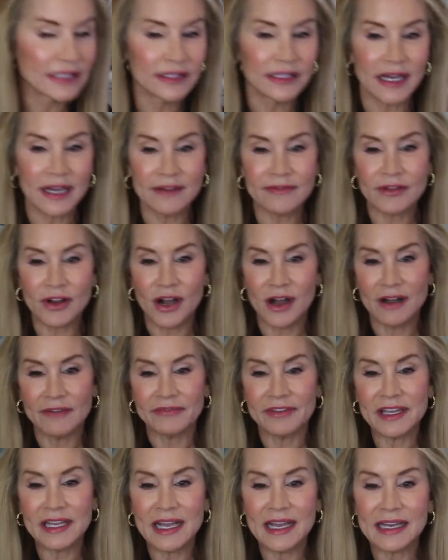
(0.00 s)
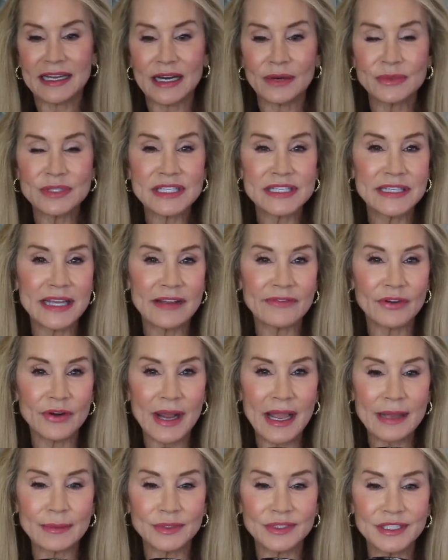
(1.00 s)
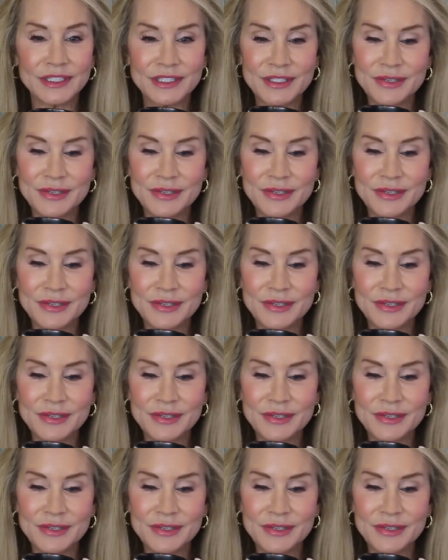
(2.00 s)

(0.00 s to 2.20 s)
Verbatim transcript: love coffee and I was never able to